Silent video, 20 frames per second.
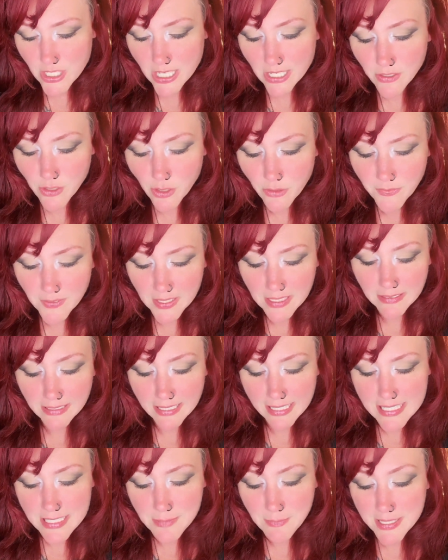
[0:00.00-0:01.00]
Share your
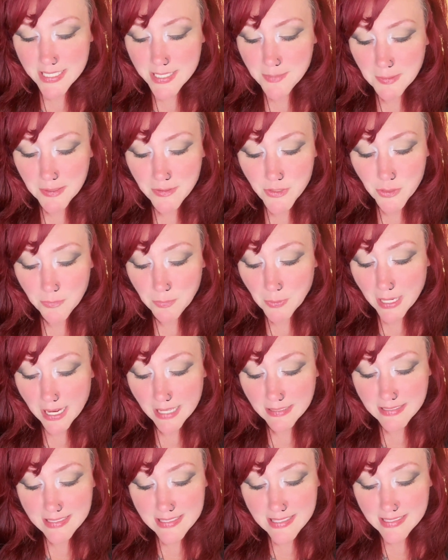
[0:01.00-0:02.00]
feelings. My spiritual
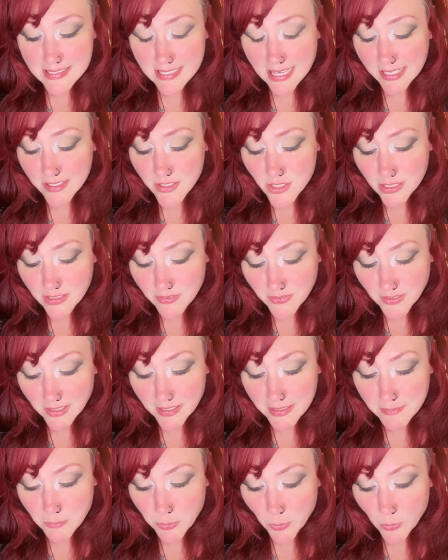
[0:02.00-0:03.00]
practice is actually
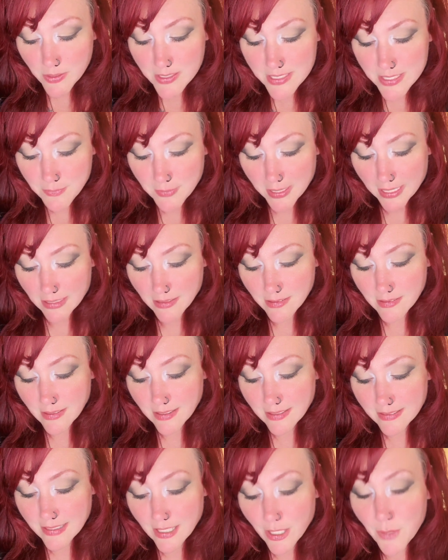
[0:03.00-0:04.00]
very important to me.
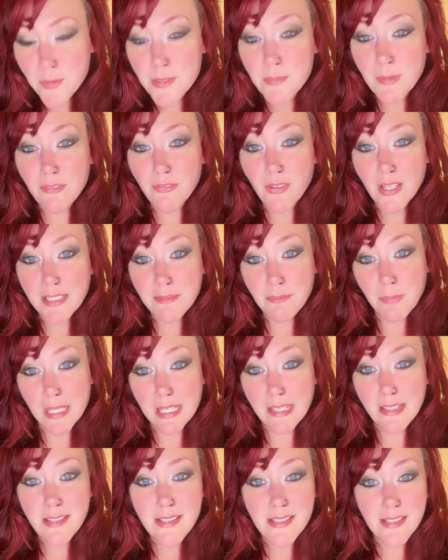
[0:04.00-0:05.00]
It helps me find
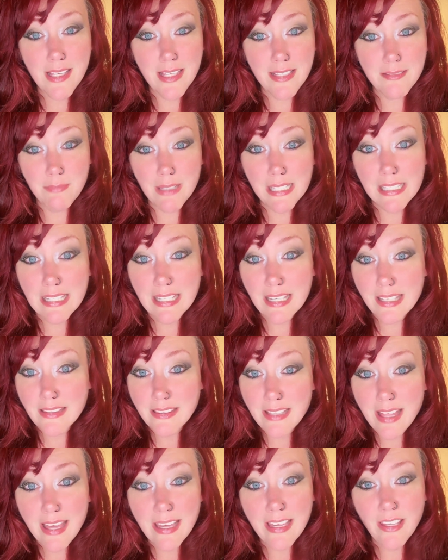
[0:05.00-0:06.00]
peace and meaning
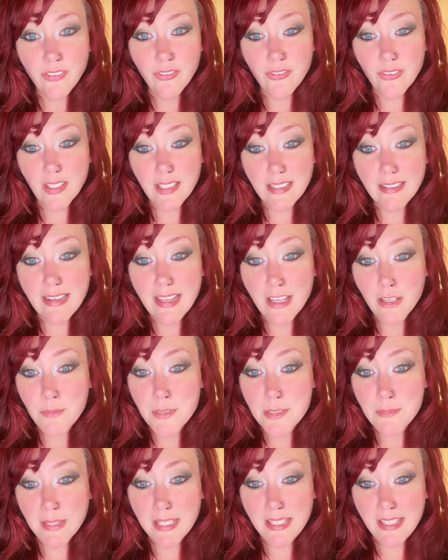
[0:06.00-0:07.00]
in life, and it
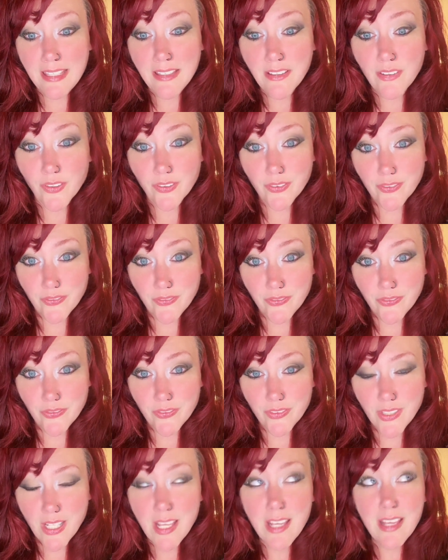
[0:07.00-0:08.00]
helps me heal.
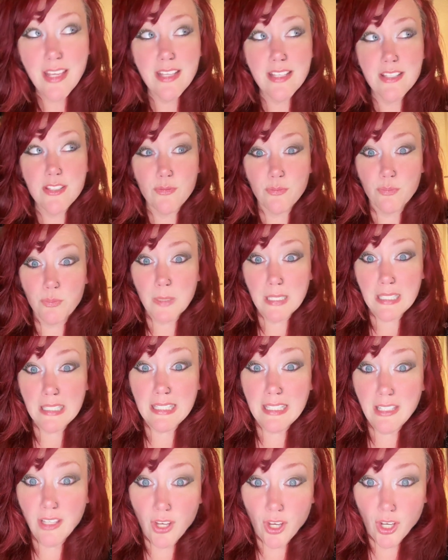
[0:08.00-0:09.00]
It's
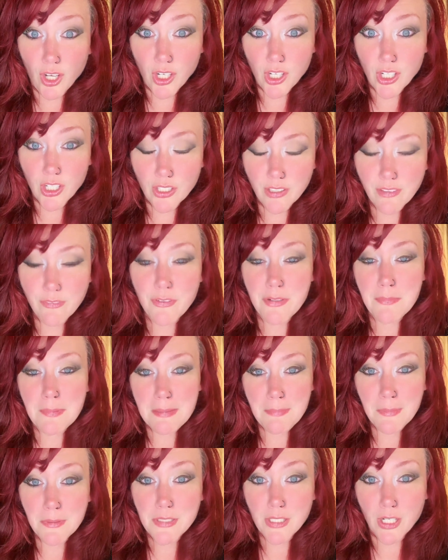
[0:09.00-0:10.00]
really hard
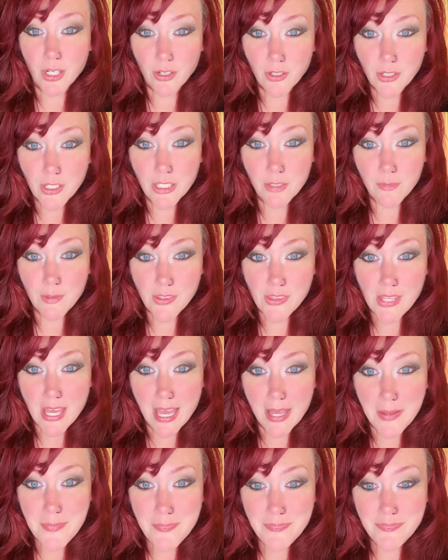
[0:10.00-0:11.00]
for people to argue with
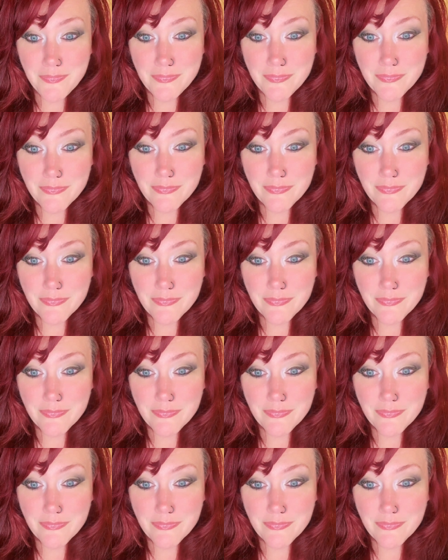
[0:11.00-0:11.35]
that,